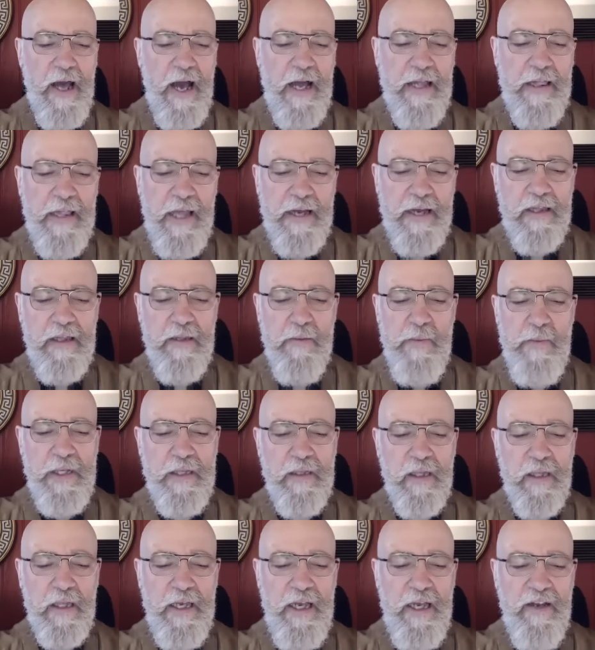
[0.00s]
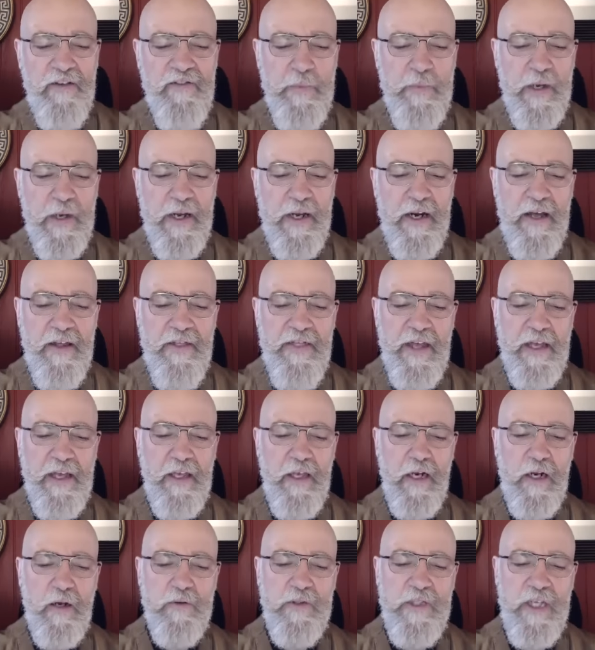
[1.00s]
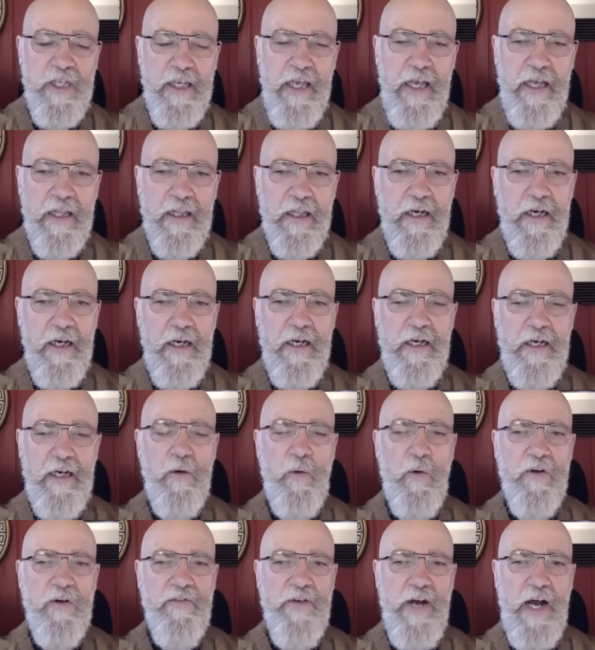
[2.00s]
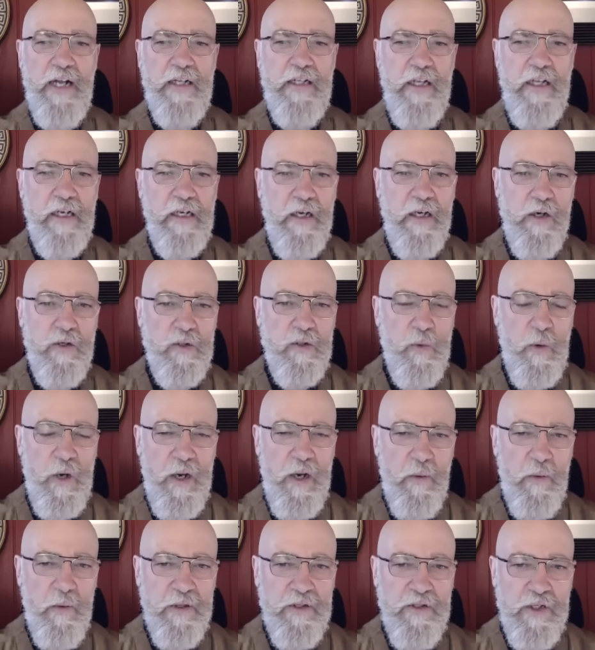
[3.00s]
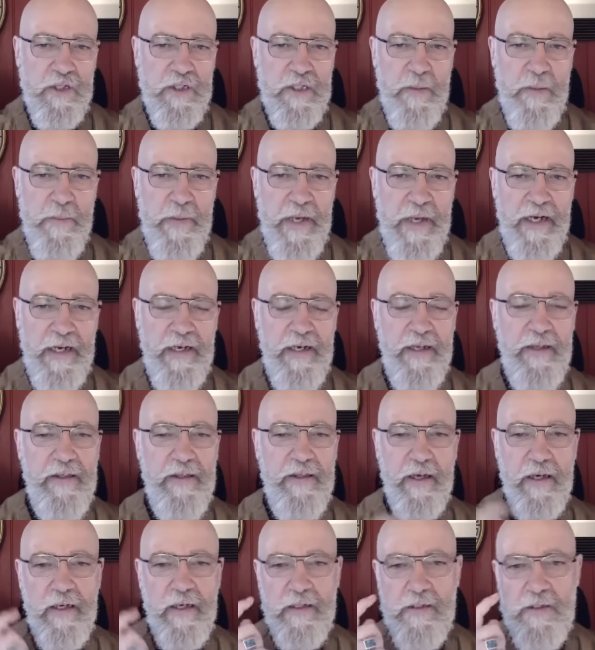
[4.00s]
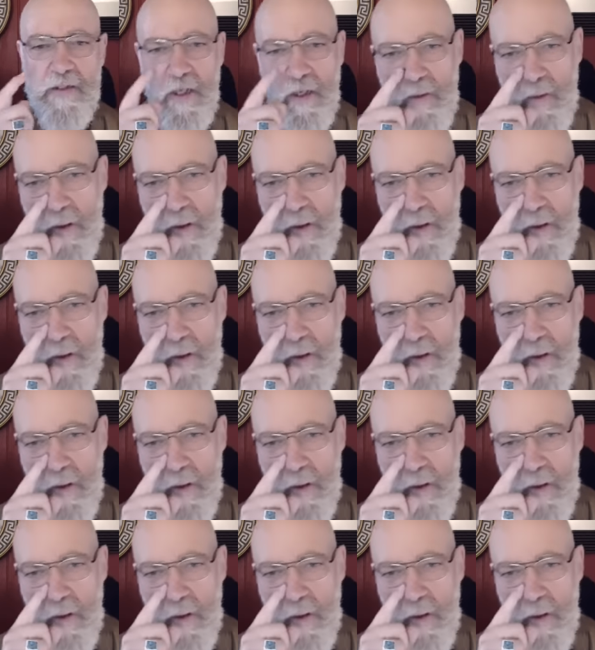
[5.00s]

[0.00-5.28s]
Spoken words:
like the mint leaf, but I think, tequila or vodka goes well with just about anything. So.